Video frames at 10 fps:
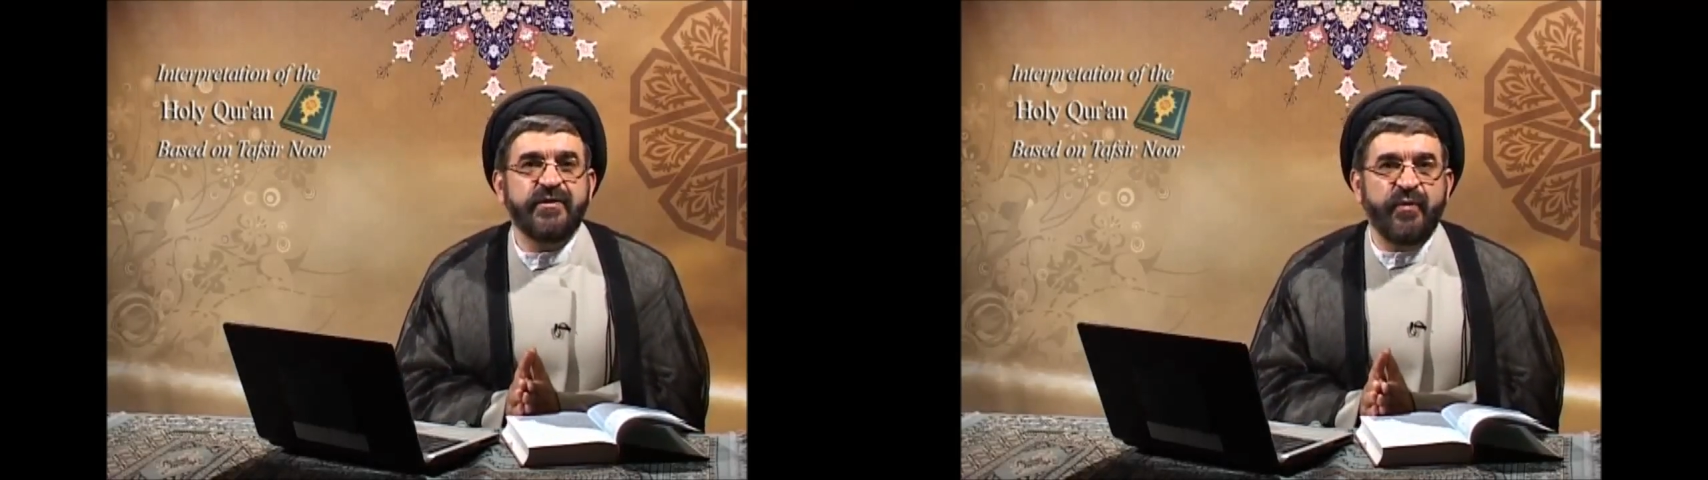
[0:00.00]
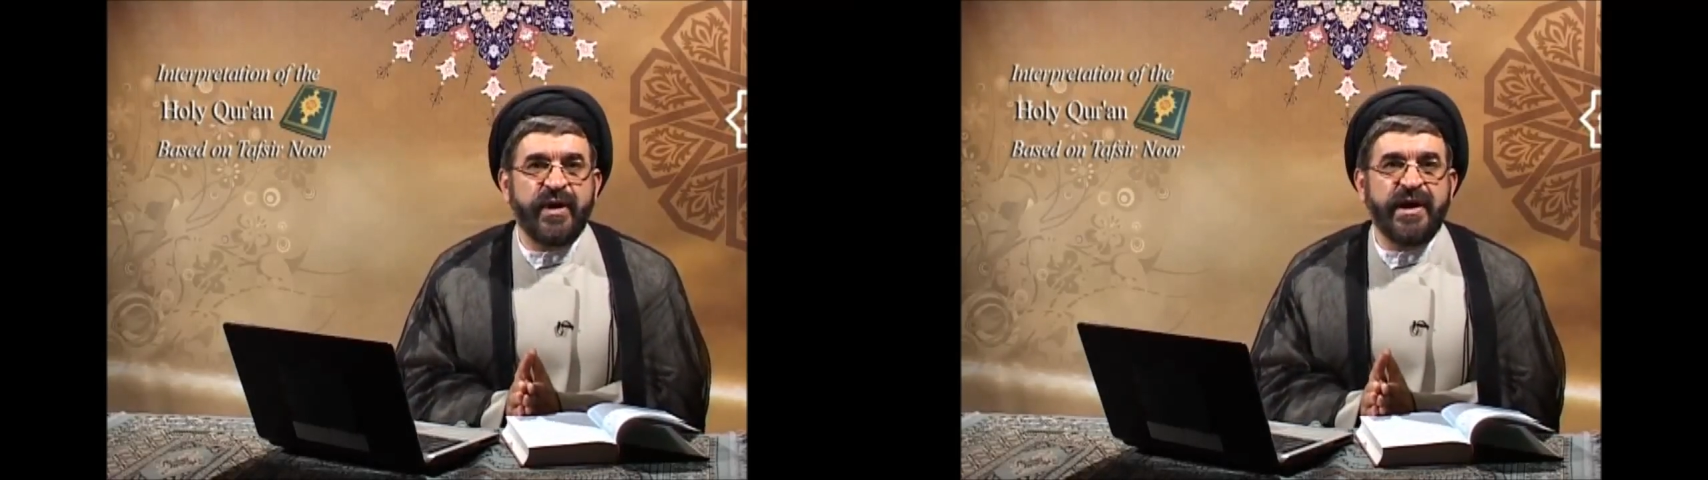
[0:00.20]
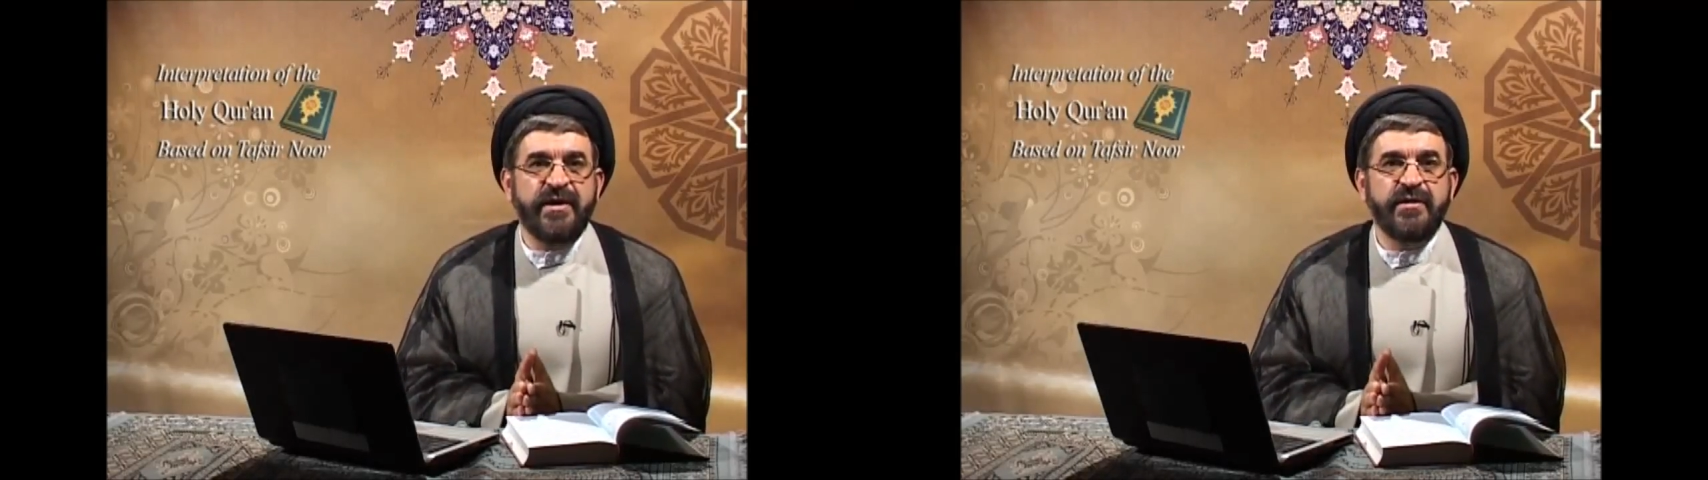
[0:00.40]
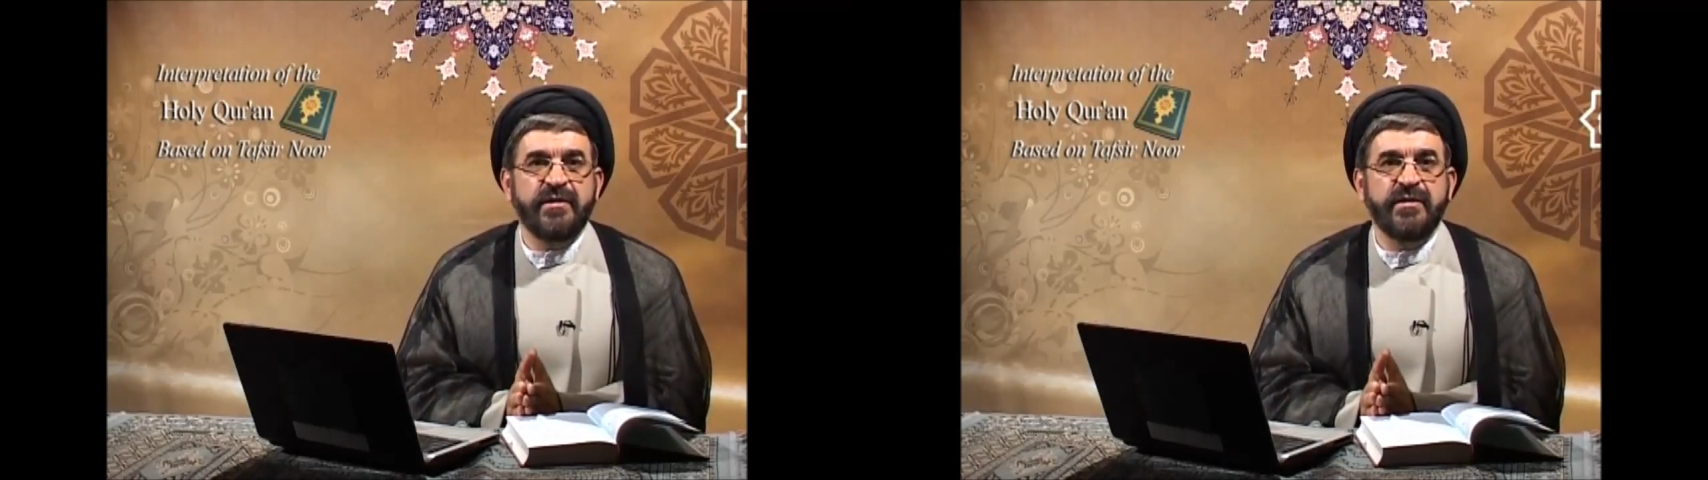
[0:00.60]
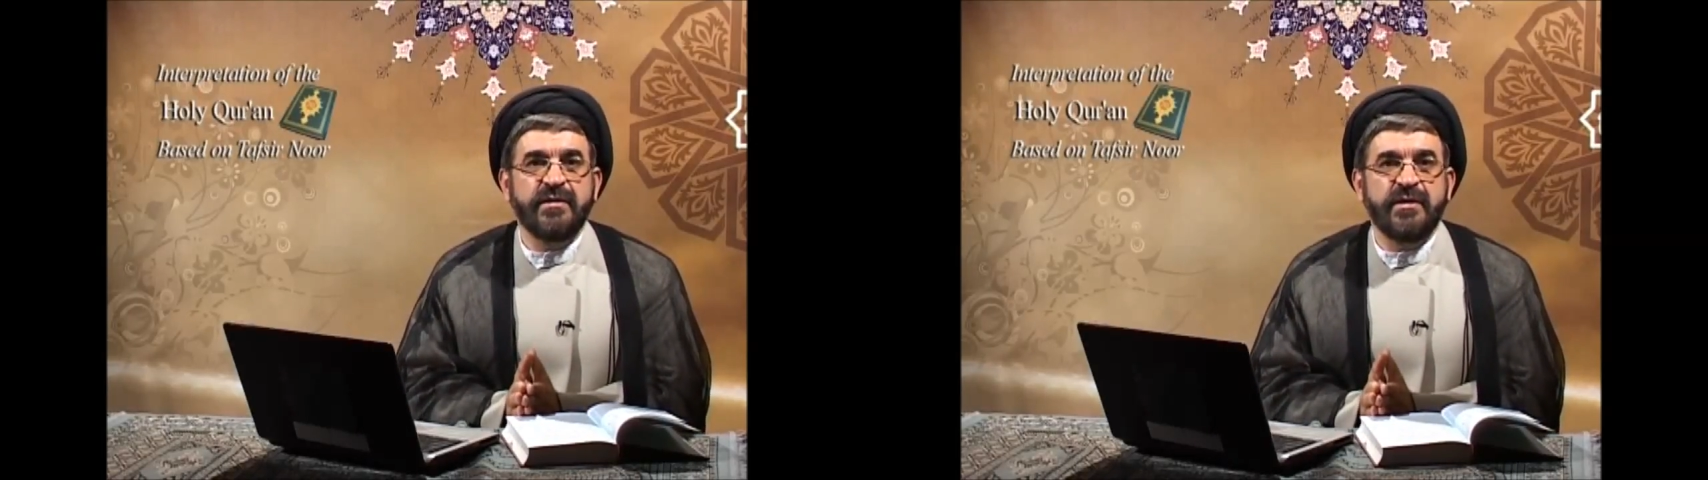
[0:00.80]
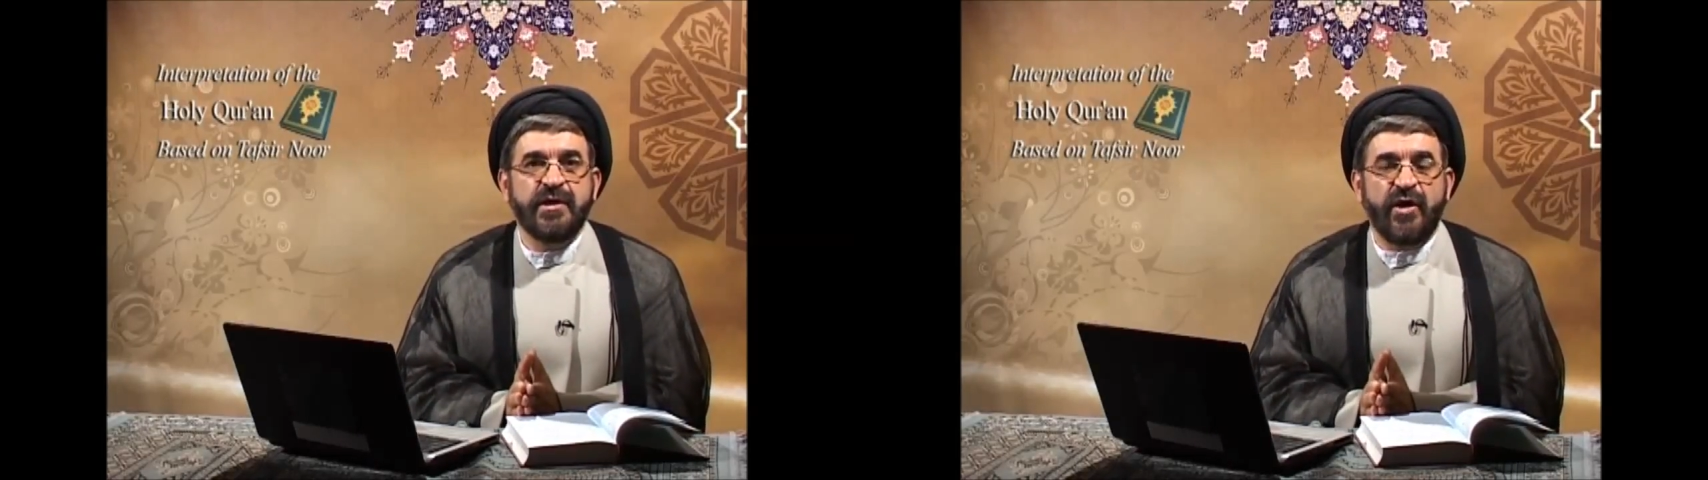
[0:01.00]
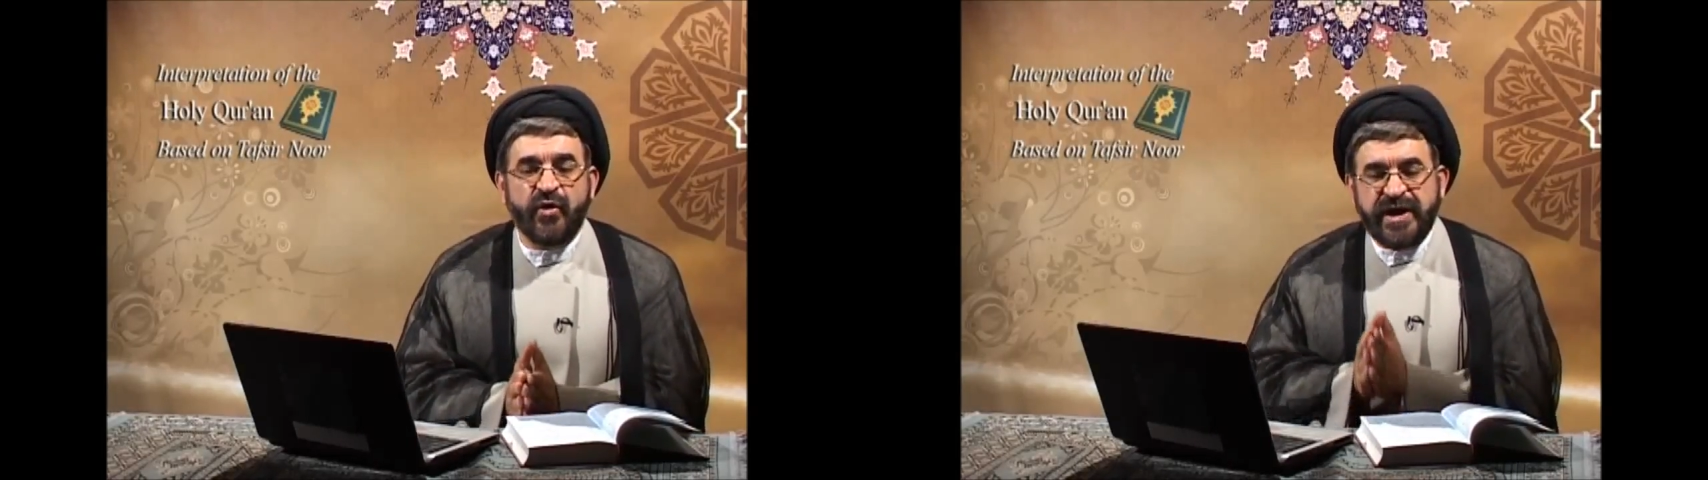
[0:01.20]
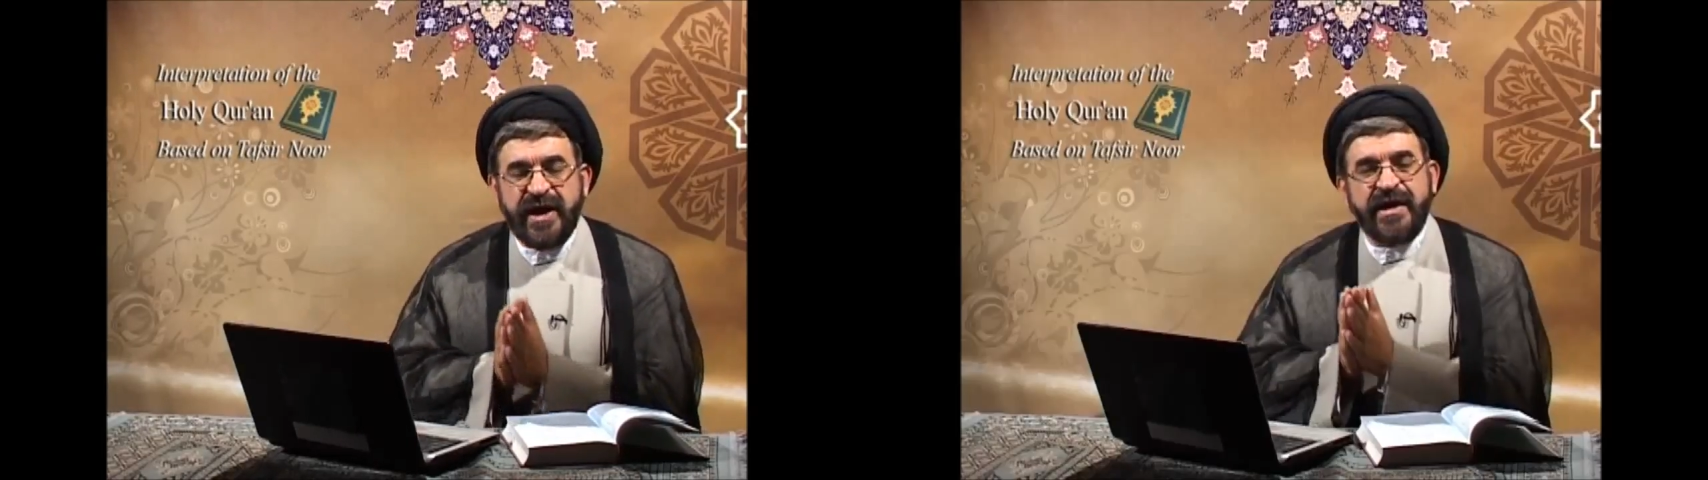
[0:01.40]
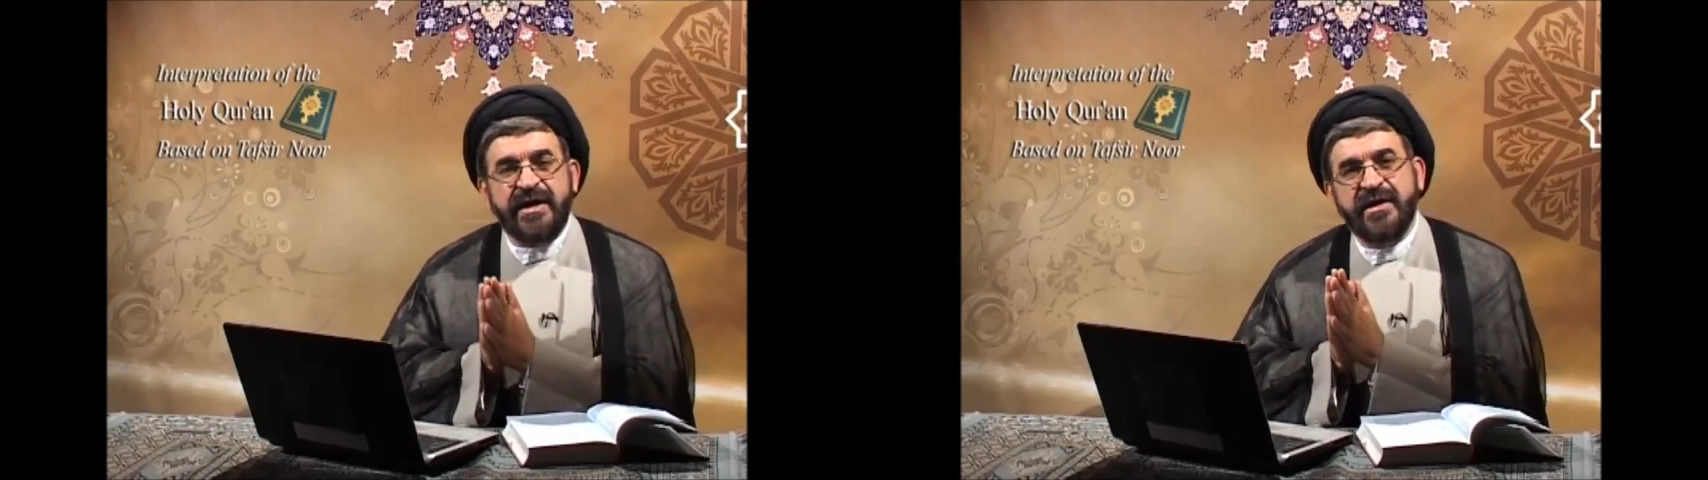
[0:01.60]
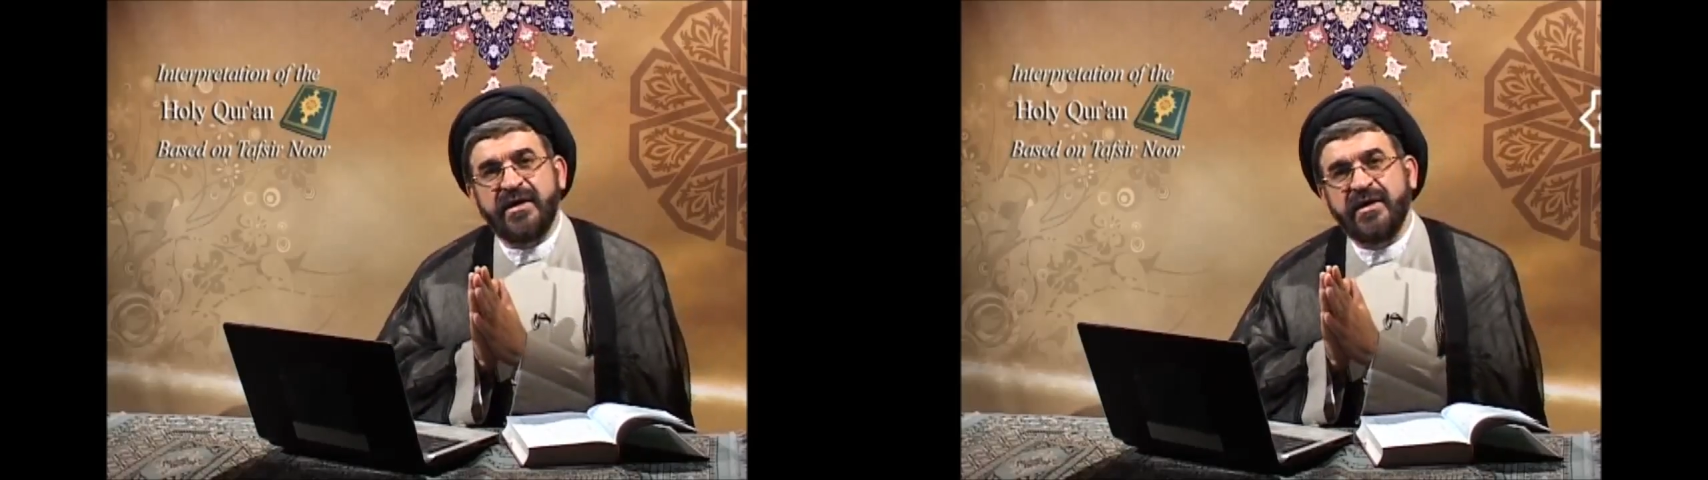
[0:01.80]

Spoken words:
away, okay,